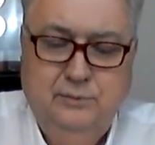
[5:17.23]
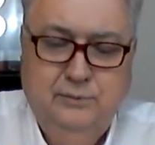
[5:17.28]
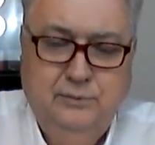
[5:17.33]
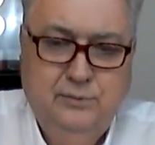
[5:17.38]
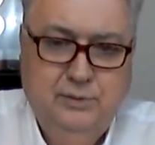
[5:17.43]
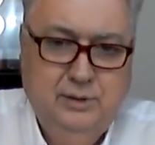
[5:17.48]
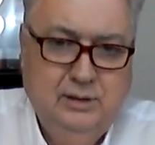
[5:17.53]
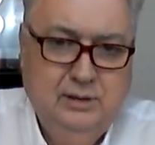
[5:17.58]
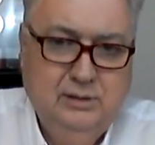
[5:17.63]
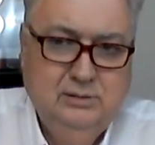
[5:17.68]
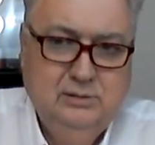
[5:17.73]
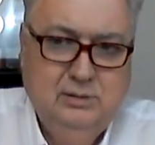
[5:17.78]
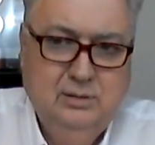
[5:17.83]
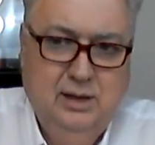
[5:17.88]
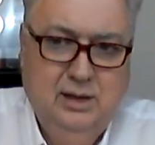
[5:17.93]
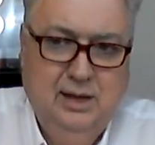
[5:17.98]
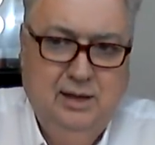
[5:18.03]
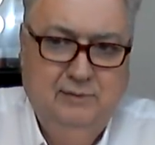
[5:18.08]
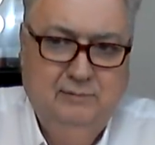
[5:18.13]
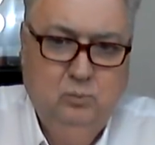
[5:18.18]
things
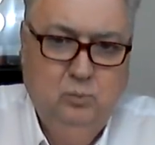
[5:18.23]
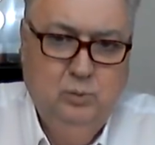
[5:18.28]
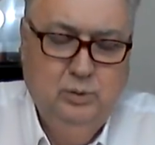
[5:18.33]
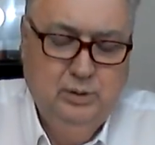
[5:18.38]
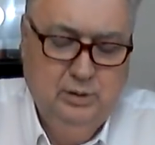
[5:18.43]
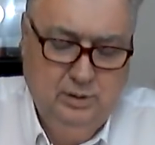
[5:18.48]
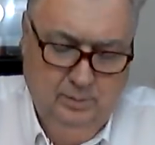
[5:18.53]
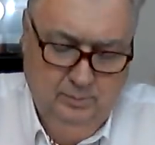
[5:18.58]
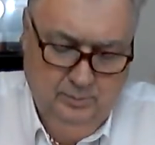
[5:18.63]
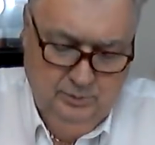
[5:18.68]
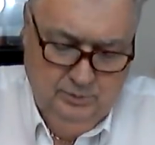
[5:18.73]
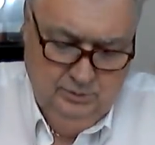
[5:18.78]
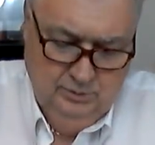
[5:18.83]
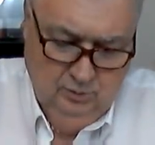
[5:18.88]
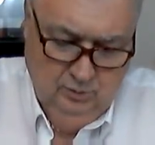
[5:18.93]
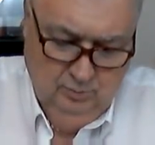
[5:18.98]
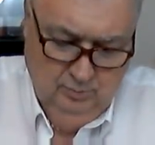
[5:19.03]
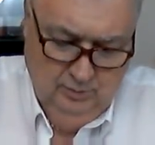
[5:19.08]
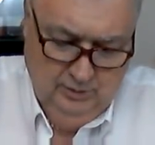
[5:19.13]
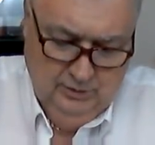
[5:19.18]
have went up
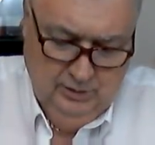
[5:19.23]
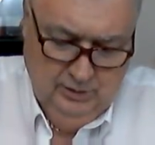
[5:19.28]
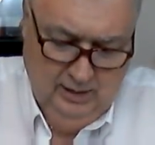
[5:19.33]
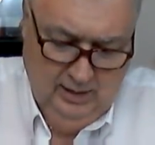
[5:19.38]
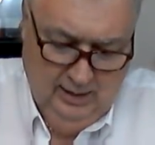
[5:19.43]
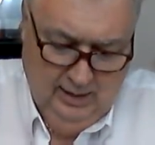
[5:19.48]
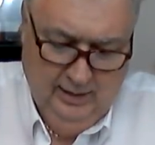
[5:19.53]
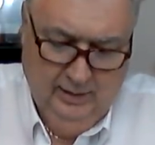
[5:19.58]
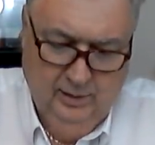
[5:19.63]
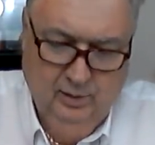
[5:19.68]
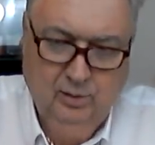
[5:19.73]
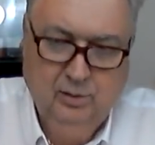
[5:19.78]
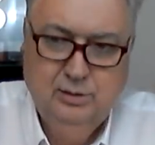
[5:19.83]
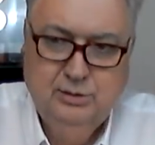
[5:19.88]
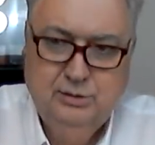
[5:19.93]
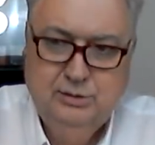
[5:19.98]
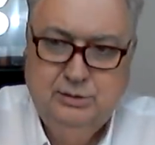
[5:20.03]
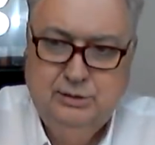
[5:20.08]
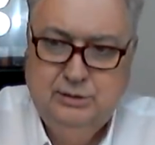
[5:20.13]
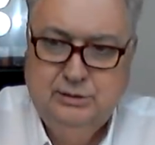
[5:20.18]
so much higher
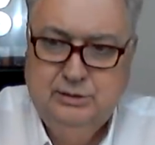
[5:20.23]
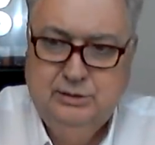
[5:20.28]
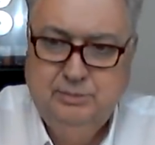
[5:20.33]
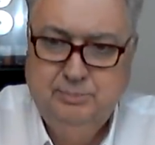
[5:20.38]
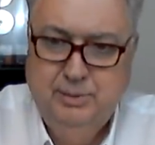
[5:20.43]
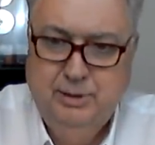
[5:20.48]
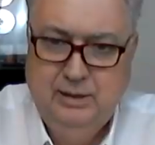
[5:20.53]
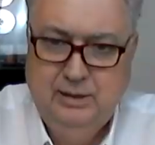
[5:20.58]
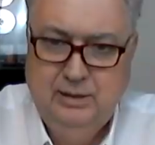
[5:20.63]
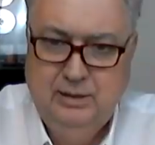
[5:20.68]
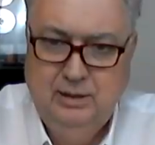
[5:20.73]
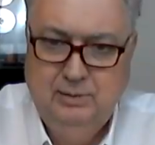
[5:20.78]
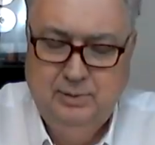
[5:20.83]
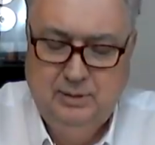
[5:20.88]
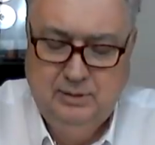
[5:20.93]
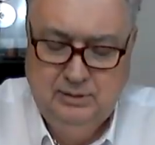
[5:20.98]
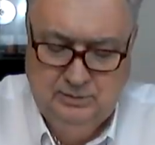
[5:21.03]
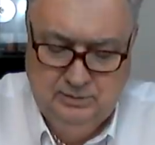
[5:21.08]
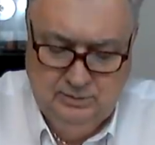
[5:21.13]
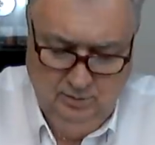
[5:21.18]
since the
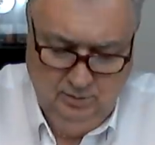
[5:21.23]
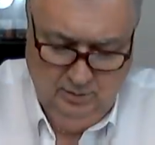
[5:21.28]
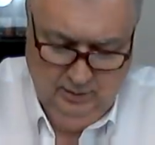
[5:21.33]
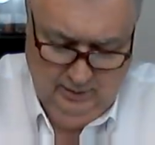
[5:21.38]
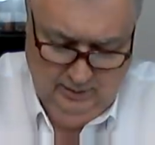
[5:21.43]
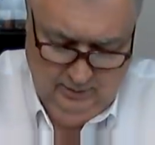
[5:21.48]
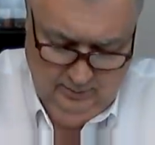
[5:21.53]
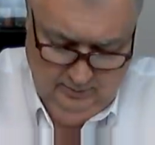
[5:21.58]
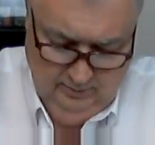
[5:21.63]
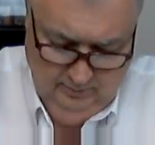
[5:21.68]
pandemic started.